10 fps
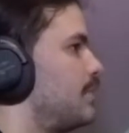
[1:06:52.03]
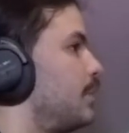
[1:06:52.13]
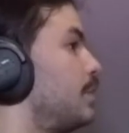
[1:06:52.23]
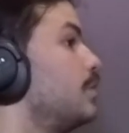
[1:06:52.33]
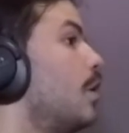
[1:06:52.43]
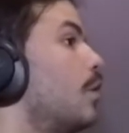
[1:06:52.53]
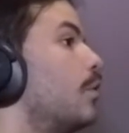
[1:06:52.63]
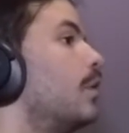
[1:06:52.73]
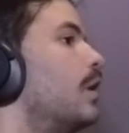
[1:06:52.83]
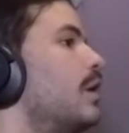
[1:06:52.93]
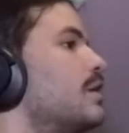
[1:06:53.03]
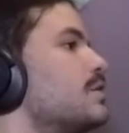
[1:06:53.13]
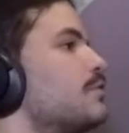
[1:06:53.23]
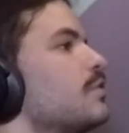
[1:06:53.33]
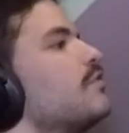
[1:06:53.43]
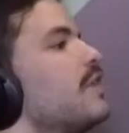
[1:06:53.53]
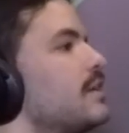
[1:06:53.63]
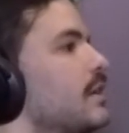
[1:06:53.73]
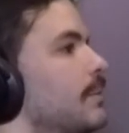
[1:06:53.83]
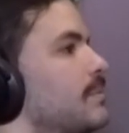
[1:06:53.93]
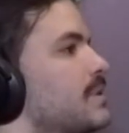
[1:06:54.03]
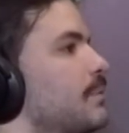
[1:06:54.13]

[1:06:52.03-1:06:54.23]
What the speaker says: And they're like, no, this is for the victims.